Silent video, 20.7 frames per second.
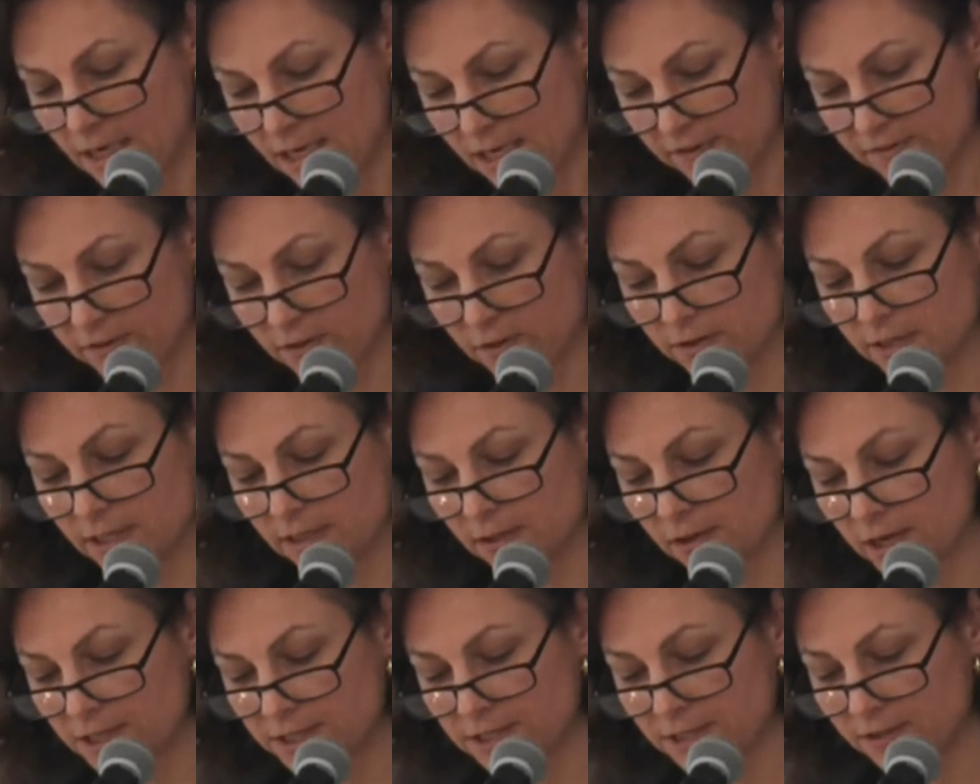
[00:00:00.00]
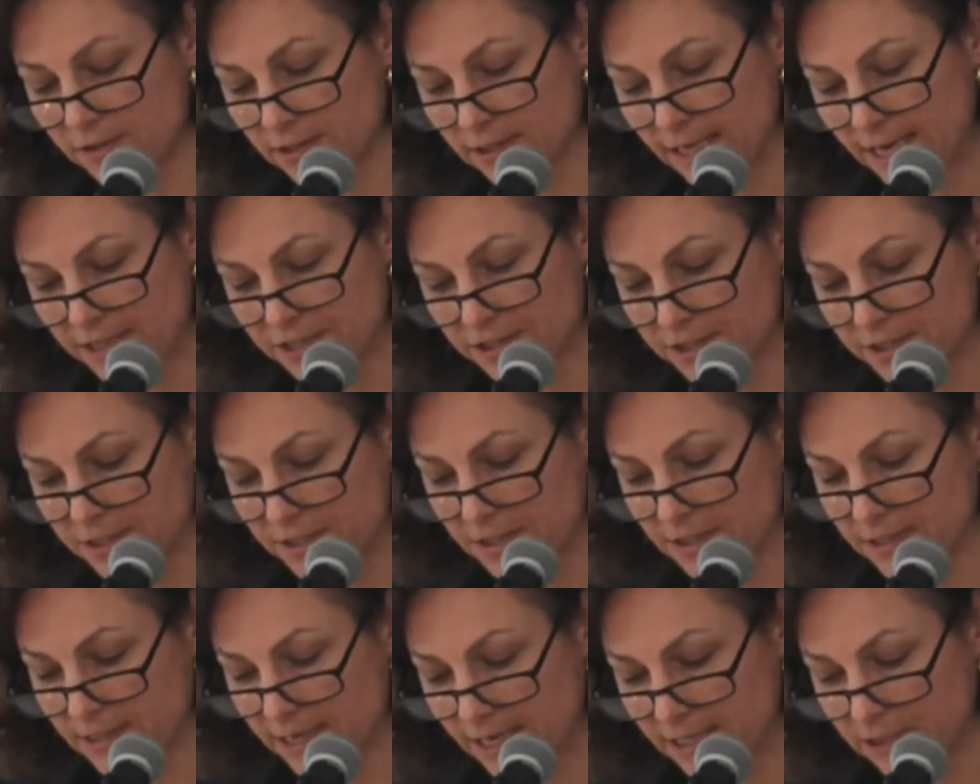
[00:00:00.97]
Even though they had lost their elections,
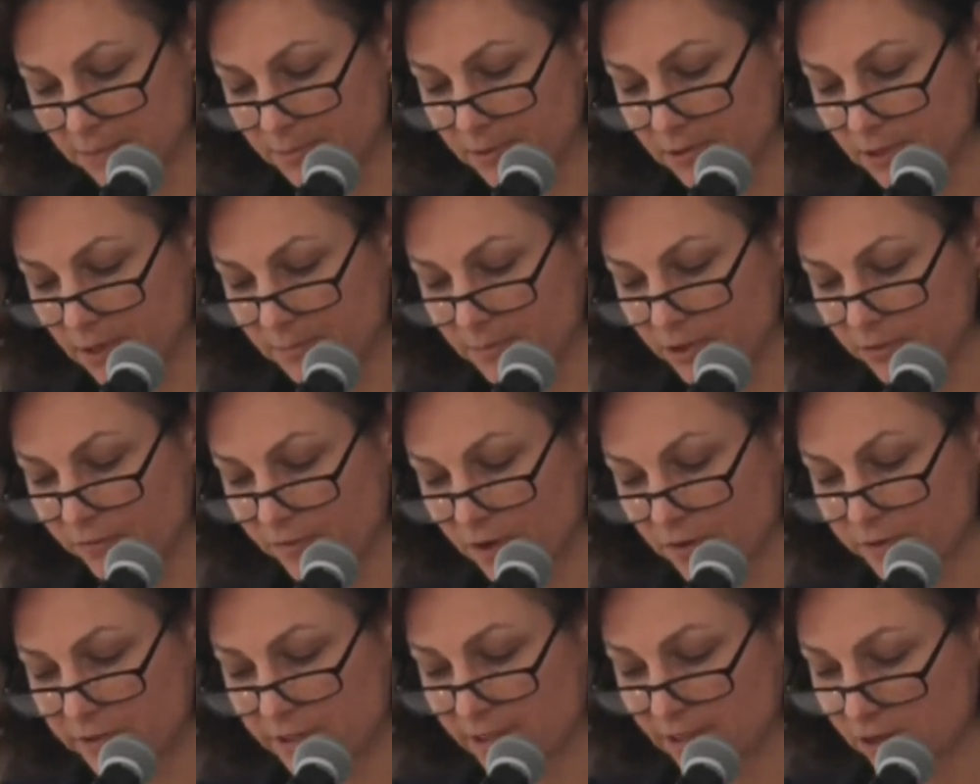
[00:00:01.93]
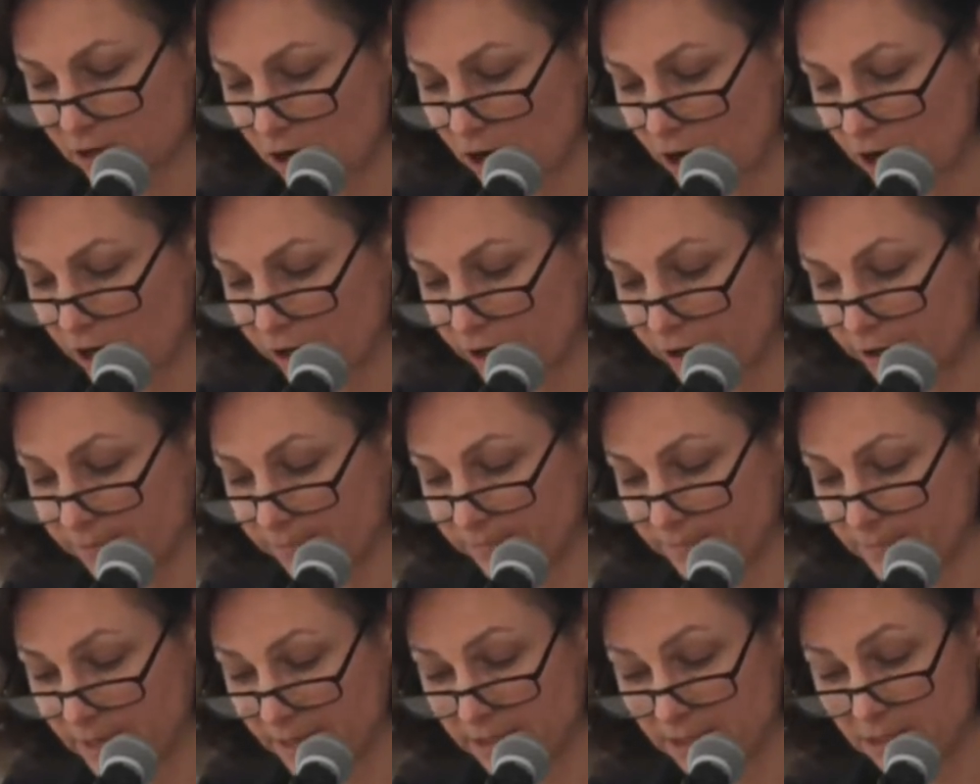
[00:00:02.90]
the sizable number of votes that Carter
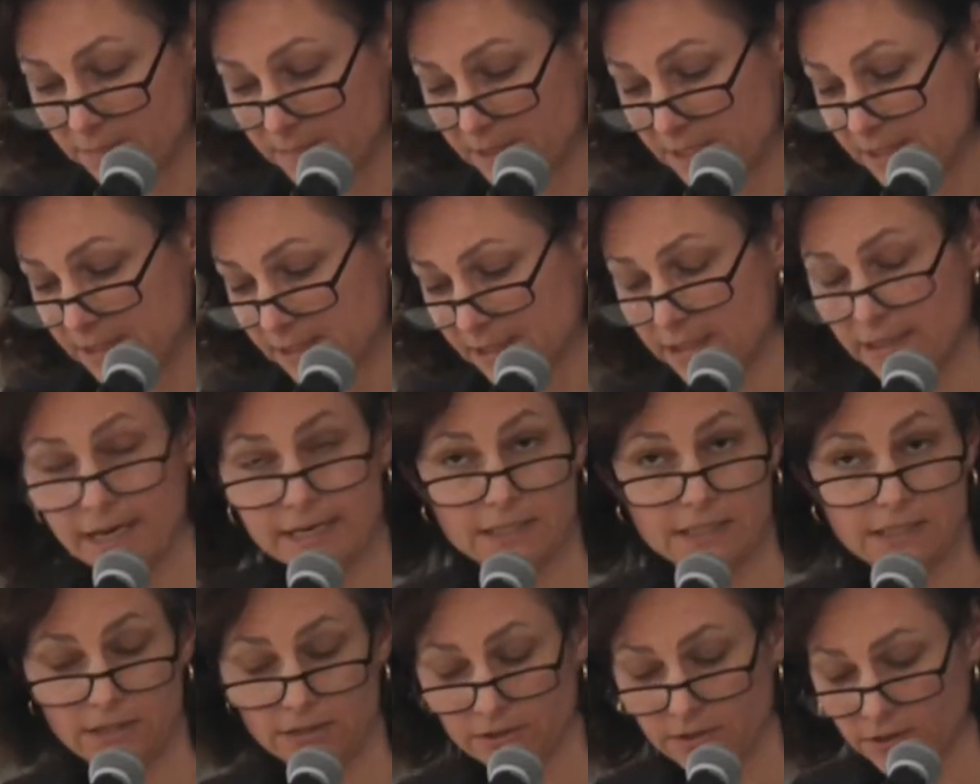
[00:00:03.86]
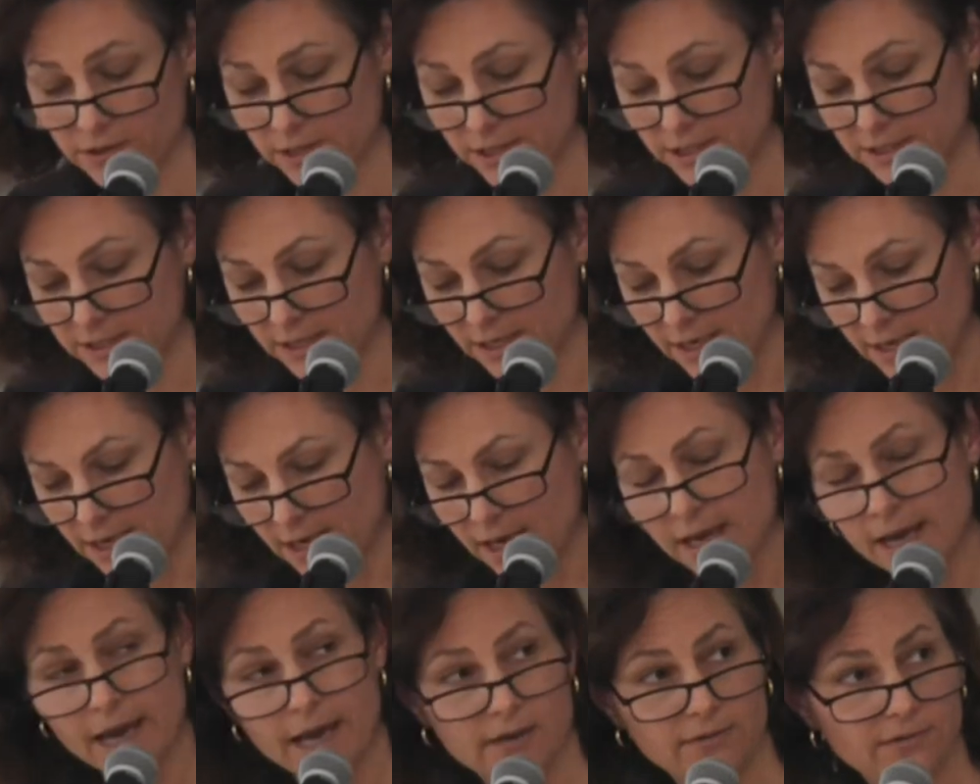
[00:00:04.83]
and Speaks in the 1930s
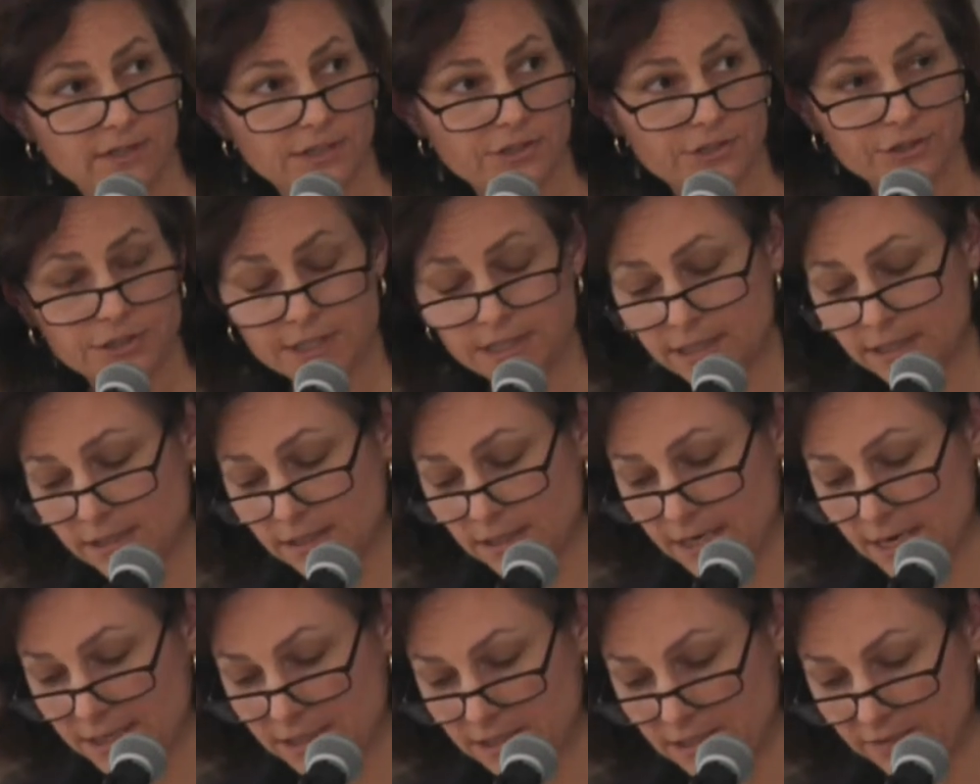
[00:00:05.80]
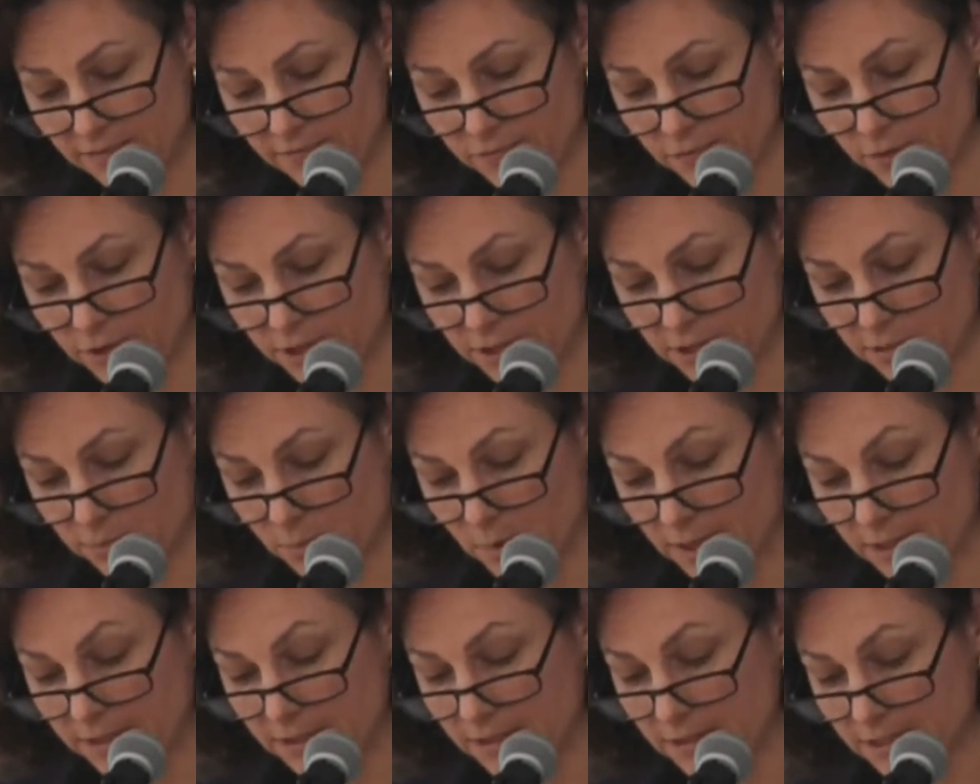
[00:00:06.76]
and Richardson in the 1940s
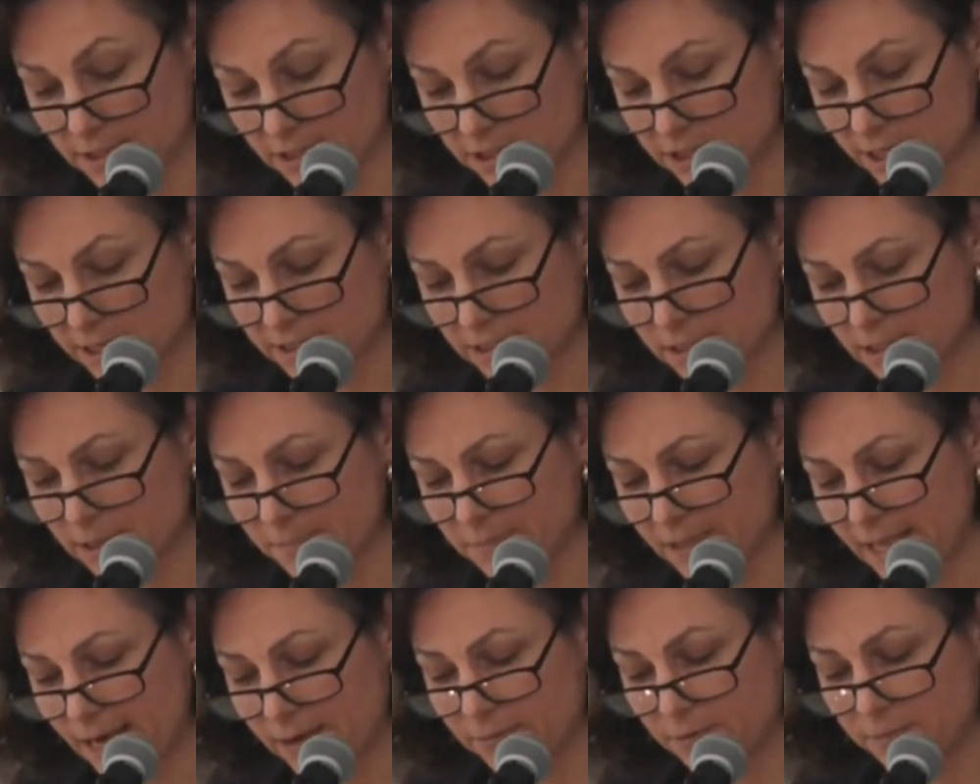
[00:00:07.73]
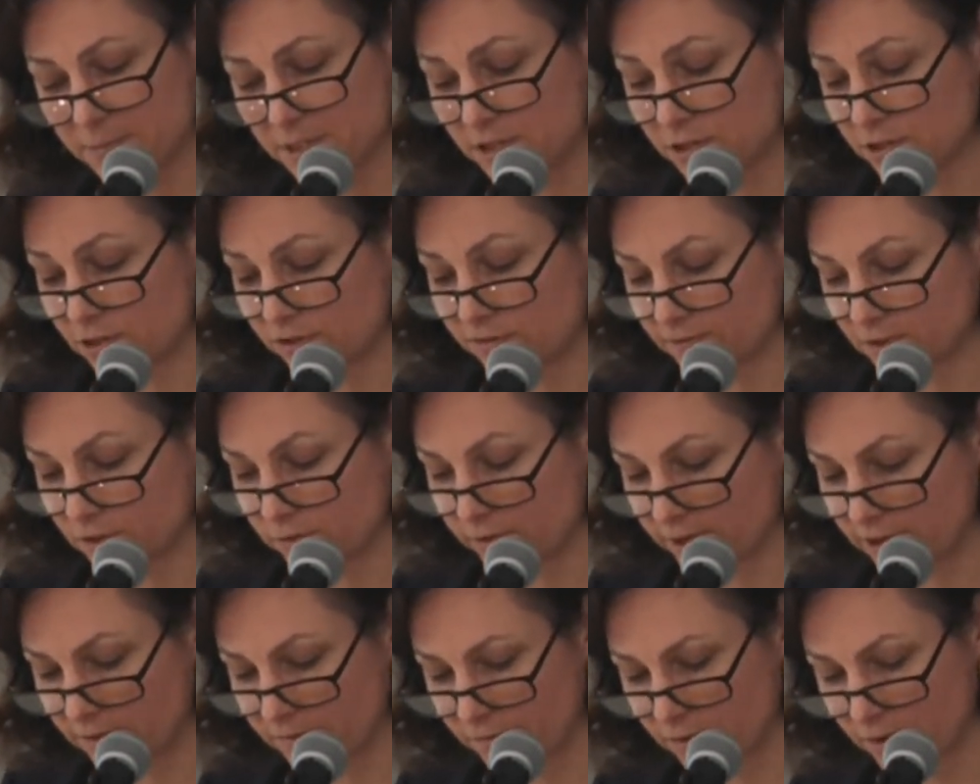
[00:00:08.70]
won suggested that black women deserved a
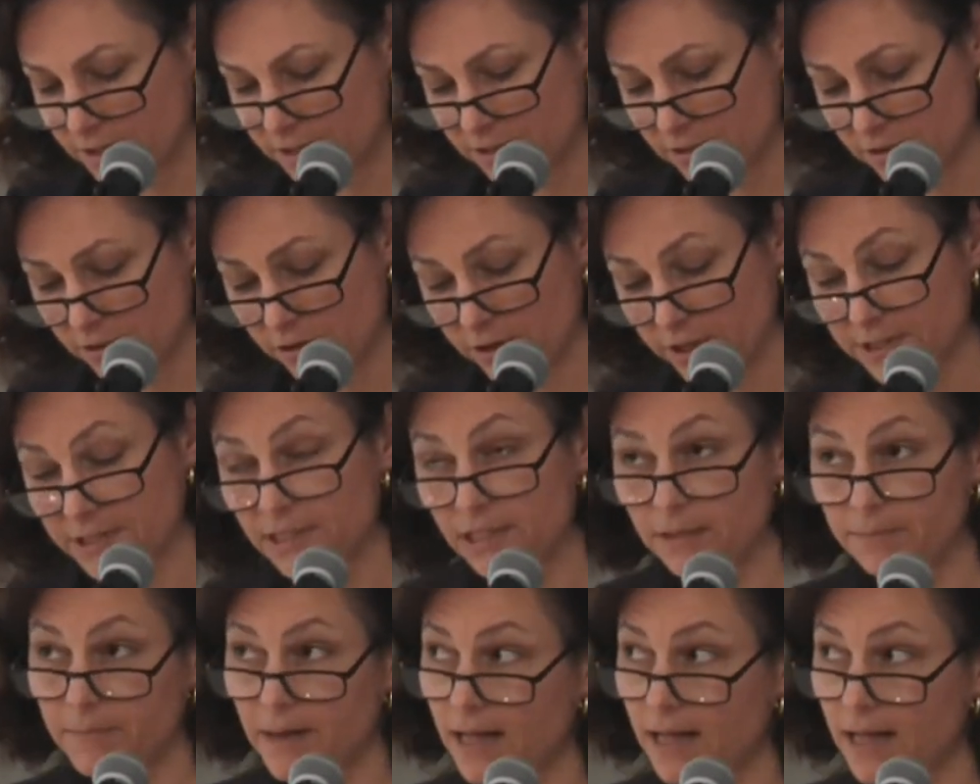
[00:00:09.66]
greater voice in New York City